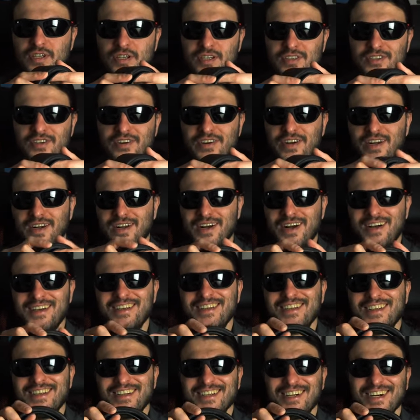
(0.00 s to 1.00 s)
Sorry,
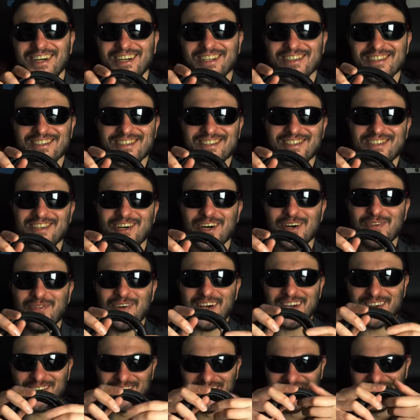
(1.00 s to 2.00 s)
I can't stop.
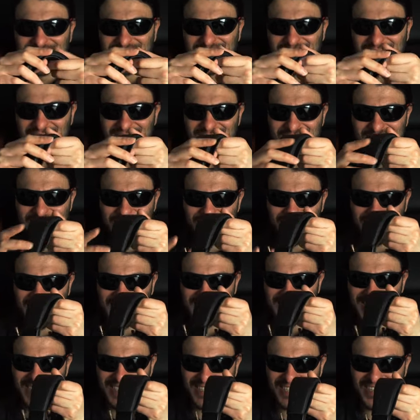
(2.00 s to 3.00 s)
I really can't stop
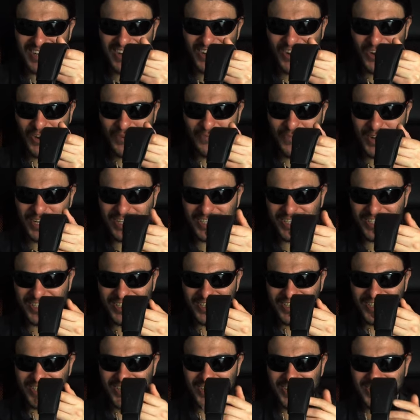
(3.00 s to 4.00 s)
picking this up. Oh my
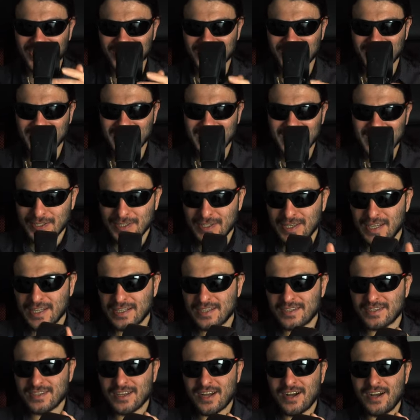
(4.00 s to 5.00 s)
God.
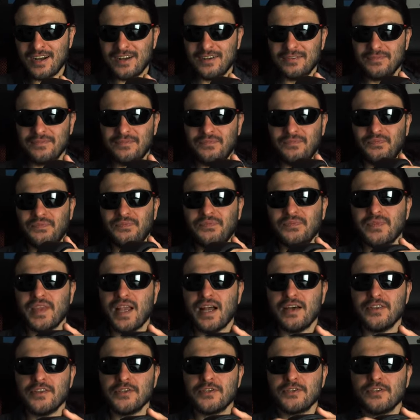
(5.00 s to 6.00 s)
Let's start
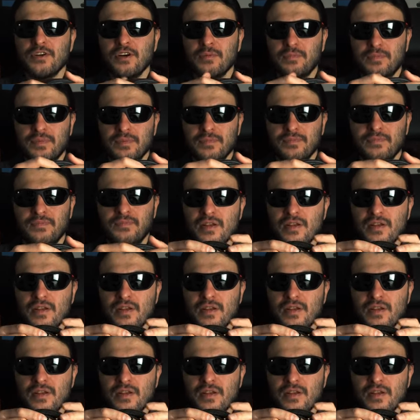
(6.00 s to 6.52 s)
at the top.